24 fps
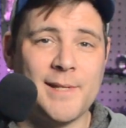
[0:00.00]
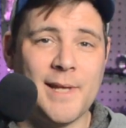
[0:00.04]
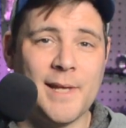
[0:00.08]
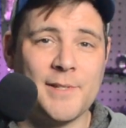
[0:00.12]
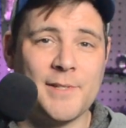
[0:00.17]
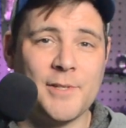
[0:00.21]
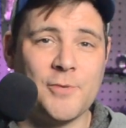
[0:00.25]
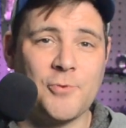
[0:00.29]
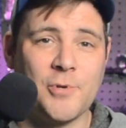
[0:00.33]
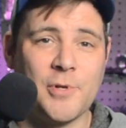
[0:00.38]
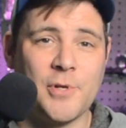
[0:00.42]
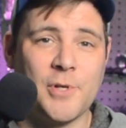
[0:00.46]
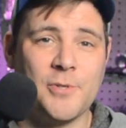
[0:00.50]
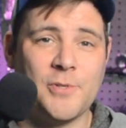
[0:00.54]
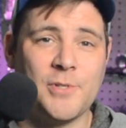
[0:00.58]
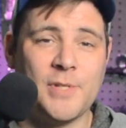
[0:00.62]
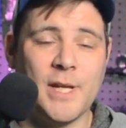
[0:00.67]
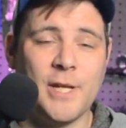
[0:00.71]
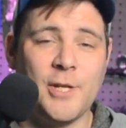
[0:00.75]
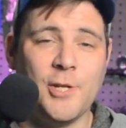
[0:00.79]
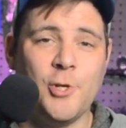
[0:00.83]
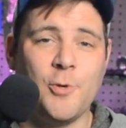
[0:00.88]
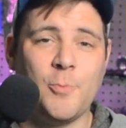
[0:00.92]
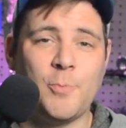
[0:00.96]
has introduced
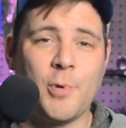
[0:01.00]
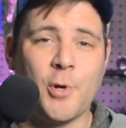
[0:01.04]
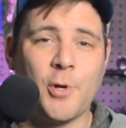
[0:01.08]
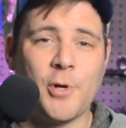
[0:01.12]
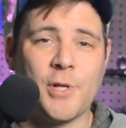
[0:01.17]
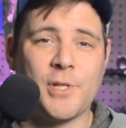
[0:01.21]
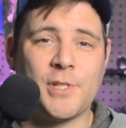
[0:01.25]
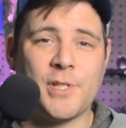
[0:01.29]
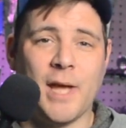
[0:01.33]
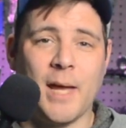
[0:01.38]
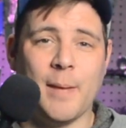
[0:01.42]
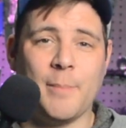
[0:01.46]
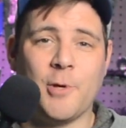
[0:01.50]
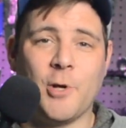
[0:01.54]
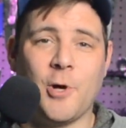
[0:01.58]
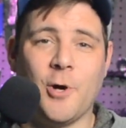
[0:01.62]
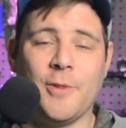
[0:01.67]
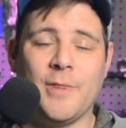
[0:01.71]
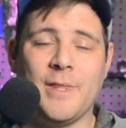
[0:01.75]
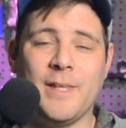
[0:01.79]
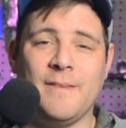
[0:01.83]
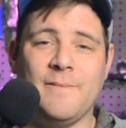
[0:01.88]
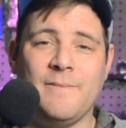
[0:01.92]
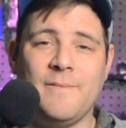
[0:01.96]
a new prototype
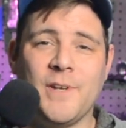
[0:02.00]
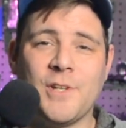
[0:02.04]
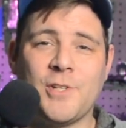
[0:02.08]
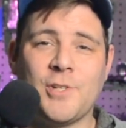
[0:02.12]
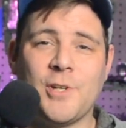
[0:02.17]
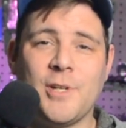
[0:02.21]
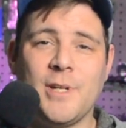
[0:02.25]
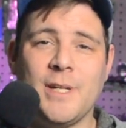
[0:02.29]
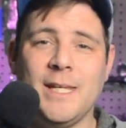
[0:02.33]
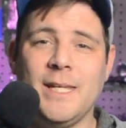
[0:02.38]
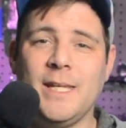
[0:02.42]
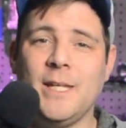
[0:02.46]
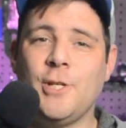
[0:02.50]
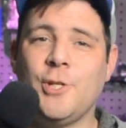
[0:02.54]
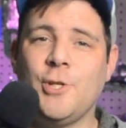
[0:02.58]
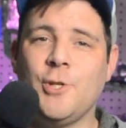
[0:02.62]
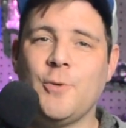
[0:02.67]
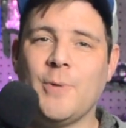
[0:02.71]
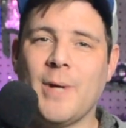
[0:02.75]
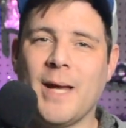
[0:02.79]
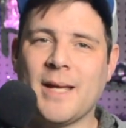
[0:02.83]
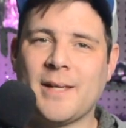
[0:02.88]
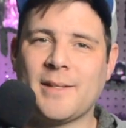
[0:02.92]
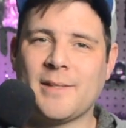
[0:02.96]
called the VISION
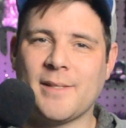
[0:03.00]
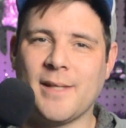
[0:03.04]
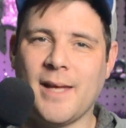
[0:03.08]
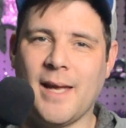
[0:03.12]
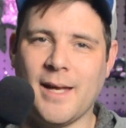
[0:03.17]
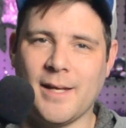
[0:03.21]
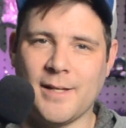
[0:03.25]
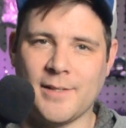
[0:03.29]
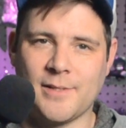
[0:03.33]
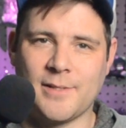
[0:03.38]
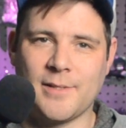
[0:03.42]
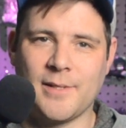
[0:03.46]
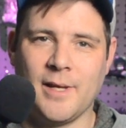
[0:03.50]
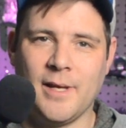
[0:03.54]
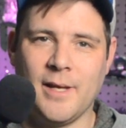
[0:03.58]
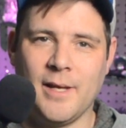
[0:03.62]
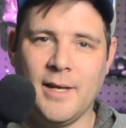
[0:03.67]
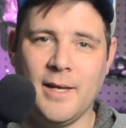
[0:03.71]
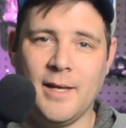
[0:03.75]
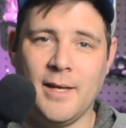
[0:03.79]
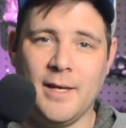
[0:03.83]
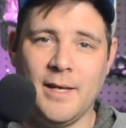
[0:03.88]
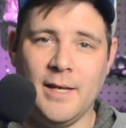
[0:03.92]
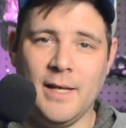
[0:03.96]
EQXX.
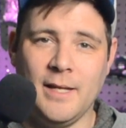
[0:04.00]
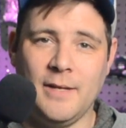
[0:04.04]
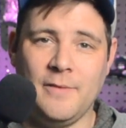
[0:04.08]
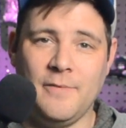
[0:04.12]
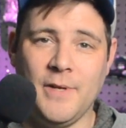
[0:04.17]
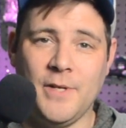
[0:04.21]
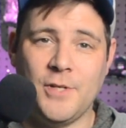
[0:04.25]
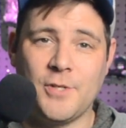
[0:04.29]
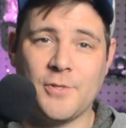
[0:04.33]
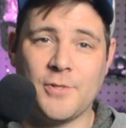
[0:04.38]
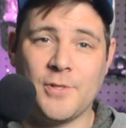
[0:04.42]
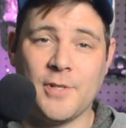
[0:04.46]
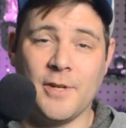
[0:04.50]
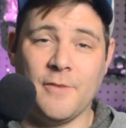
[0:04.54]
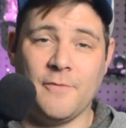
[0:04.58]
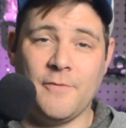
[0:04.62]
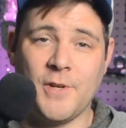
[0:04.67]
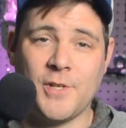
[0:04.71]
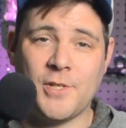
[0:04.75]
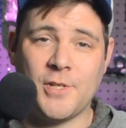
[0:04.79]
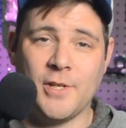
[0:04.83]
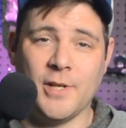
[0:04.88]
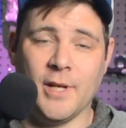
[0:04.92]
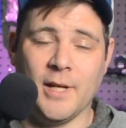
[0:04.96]
It features an
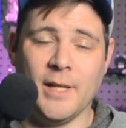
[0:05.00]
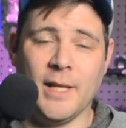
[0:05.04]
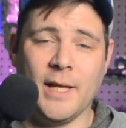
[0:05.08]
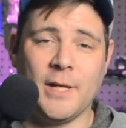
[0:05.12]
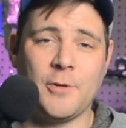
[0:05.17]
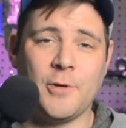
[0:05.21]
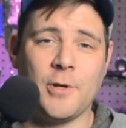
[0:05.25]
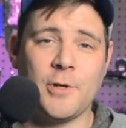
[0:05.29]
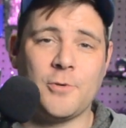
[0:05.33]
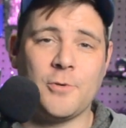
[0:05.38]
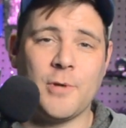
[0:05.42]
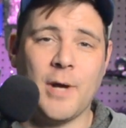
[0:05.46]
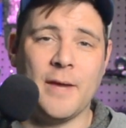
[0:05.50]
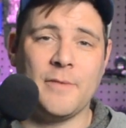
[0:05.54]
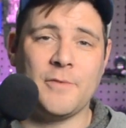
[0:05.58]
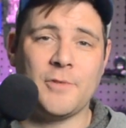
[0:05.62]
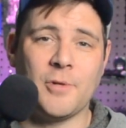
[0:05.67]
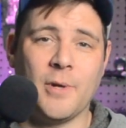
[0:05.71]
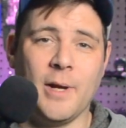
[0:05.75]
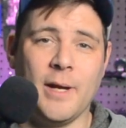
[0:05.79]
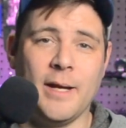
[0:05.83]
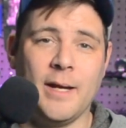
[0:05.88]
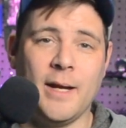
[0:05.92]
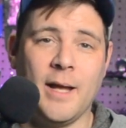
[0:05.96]
efficient electric
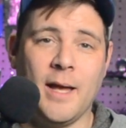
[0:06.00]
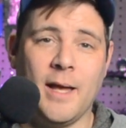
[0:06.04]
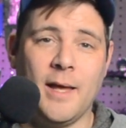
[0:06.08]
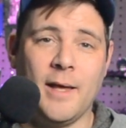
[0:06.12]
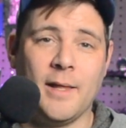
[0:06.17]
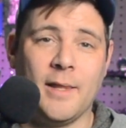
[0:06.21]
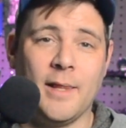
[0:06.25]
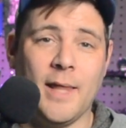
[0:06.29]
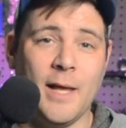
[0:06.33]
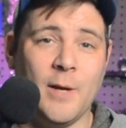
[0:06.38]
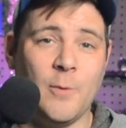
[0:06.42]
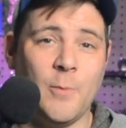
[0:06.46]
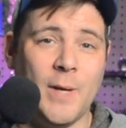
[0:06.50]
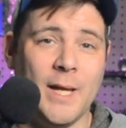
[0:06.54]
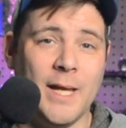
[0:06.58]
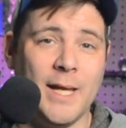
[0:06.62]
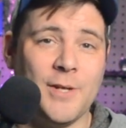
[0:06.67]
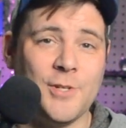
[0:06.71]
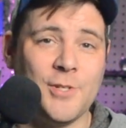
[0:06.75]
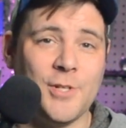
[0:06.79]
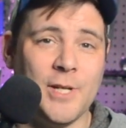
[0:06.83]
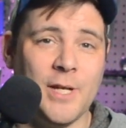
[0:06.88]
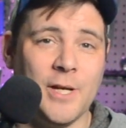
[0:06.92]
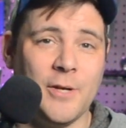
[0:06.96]
drivetrain, lightweight
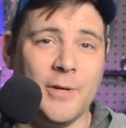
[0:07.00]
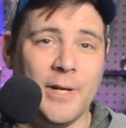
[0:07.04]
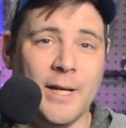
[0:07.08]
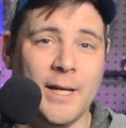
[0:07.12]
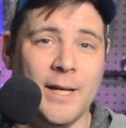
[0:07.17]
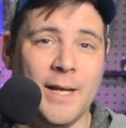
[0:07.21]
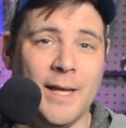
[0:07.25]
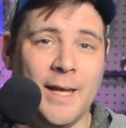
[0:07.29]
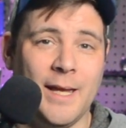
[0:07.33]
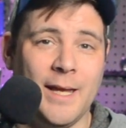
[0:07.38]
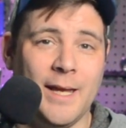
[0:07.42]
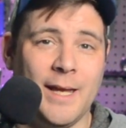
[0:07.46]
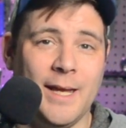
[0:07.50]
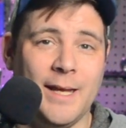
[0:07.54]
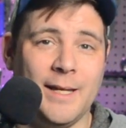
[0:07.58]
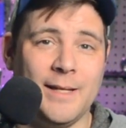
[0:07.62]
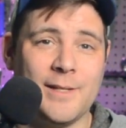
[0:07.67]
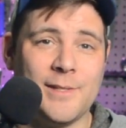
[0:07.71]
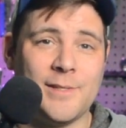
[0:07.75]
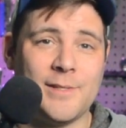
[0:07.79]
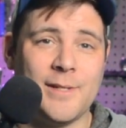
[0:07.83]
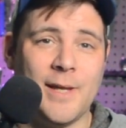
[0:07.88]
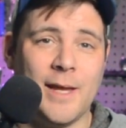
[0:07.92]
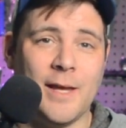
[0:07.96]
engineering,
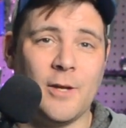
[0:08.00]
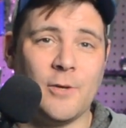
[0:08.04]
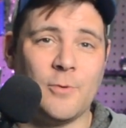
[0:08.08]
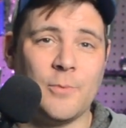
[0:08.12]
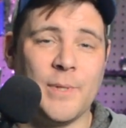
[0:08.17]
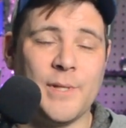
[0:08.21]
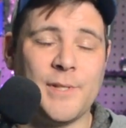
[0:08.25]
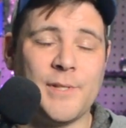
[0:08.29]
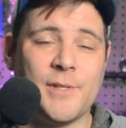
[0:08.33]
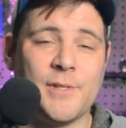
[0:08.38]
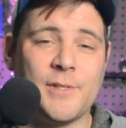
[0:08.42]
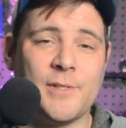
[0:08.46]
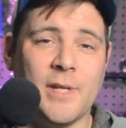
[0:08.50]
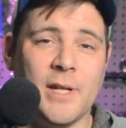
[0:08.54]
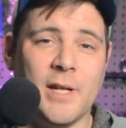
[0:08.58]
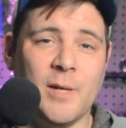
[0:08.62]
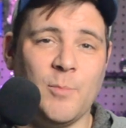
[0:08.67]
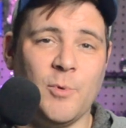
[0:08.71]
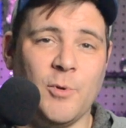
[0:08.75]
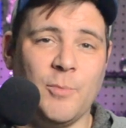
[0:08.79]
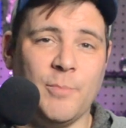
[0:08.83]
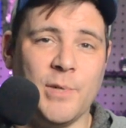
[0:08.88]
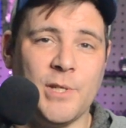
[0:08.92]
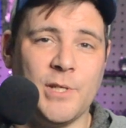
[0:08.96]
and is styled with
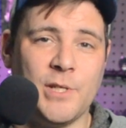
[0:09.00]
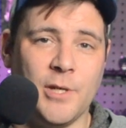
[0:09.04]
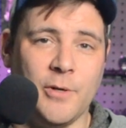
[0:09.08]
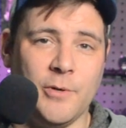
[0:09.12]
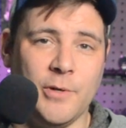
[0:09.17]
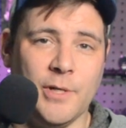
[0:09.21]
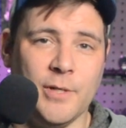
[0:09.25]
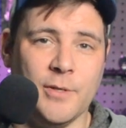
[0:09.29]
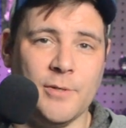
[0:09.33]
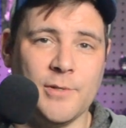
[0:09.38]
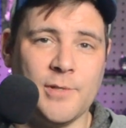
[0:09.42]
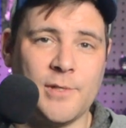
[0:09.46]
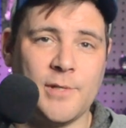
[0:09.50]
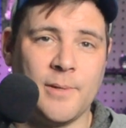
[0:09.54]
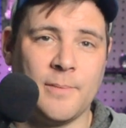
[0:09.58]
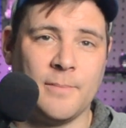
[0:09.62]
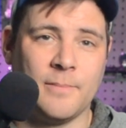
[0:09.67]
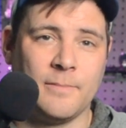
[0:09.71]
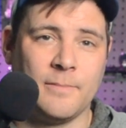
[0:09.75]
sustainable materials.